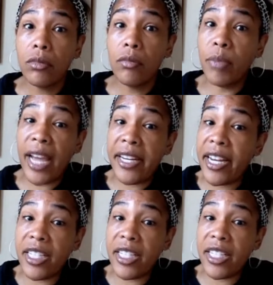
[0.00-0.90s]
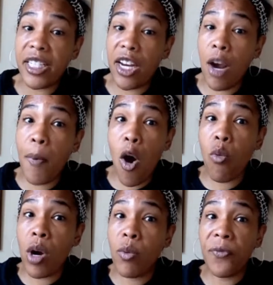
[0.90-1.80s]
but they didn't tear up old
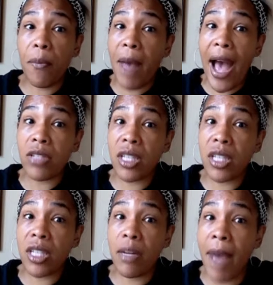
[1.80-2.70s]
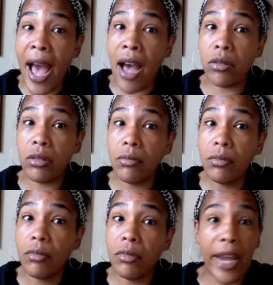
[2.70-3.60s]
Woodward for miles and miles.
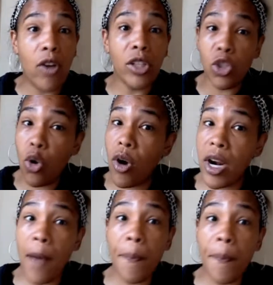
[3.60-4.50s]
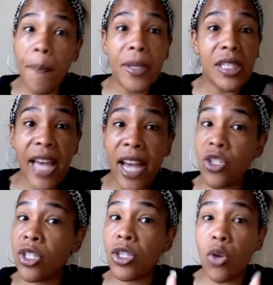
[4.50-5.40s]
They only tore it up in
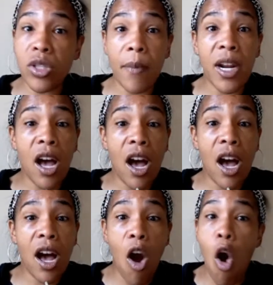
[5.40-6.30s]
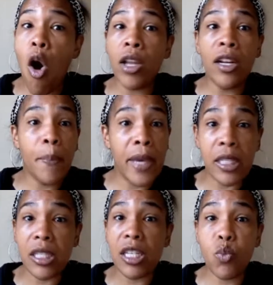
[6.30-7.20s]
sections, so all of the
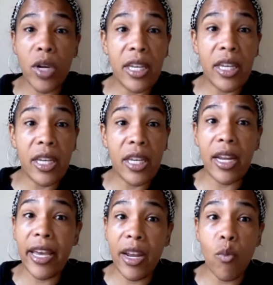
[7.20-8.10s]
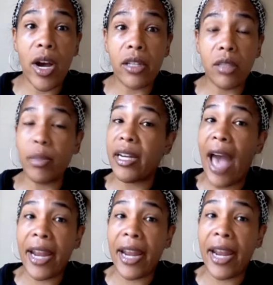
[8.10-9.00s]
businesses wouldn't get hit at once, but
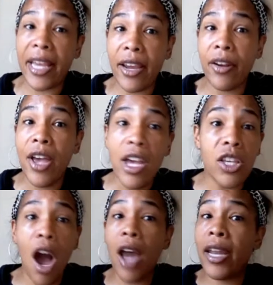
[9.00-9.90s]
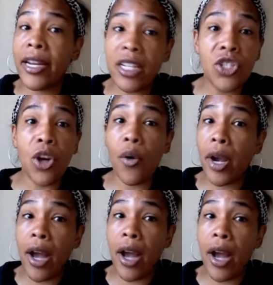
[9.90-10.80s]
not here. Y'all let this
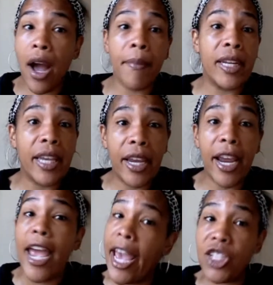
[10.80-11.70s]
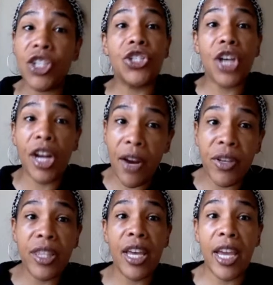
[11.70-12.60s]
joker come in here and just shut
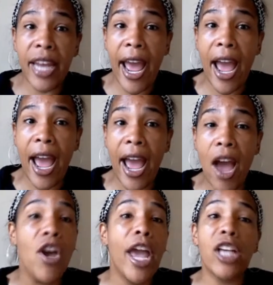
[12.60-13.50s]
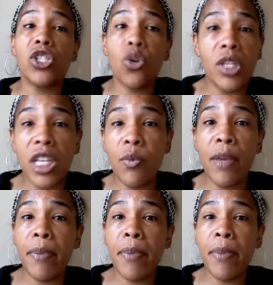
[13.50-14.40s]
everything down. As soon as he
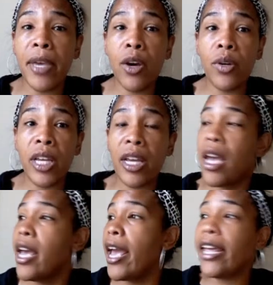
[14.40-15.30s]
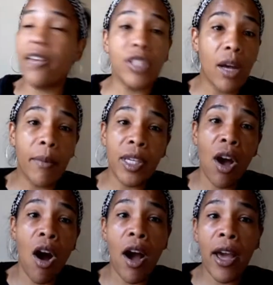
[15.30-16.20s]
rebuild it, if some of
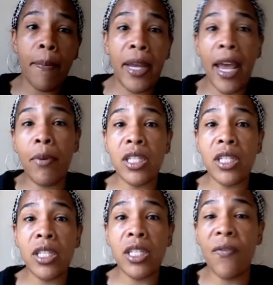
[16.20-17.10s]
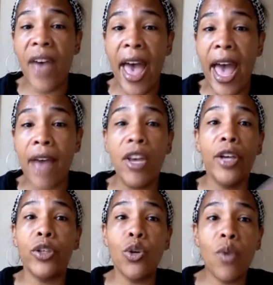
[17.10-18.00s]
y'all have been able to survive,
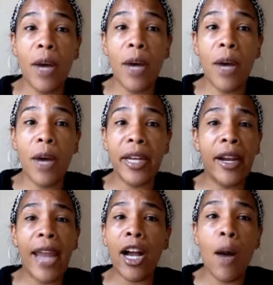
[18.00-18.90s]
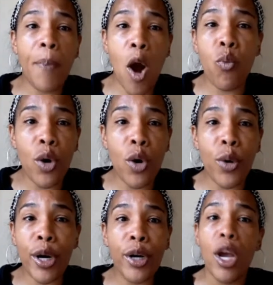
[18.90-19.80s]
you up there like up on
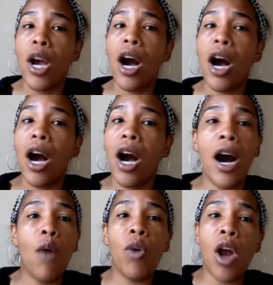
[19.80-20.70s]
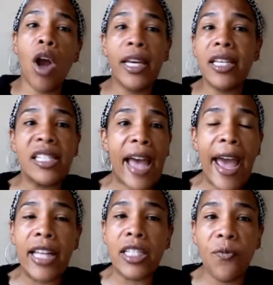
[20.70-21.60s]
Woodward with all of his
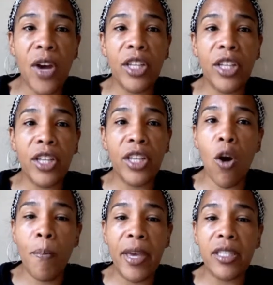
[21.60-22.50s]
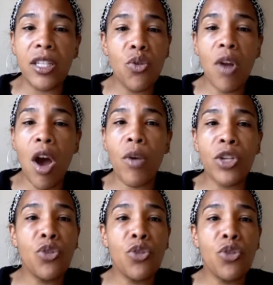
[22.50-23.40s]
signs in front of your business, you know
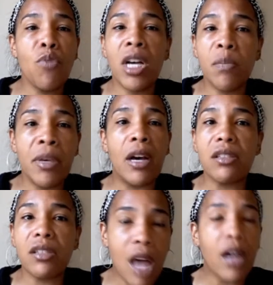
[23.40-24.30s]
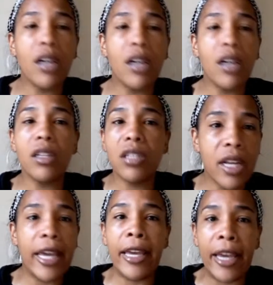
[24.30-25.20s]
what? You must be a sucker to
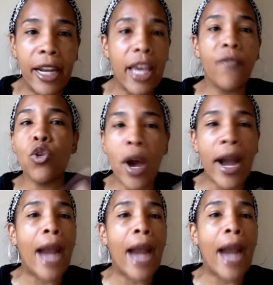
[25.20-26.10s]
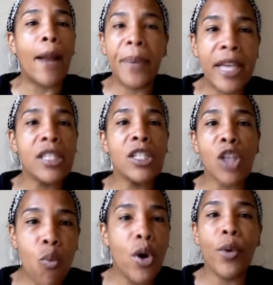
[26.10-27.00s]
the end if you got a business
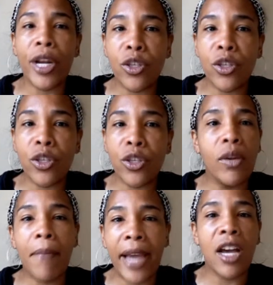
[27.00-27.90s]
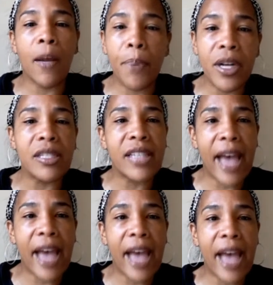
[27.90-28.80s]
on Woodward and you let Mike Duggan put a
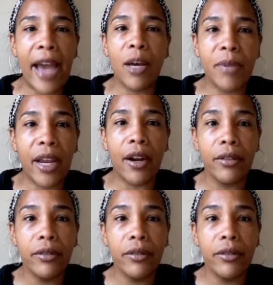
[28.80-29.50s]
sign up there.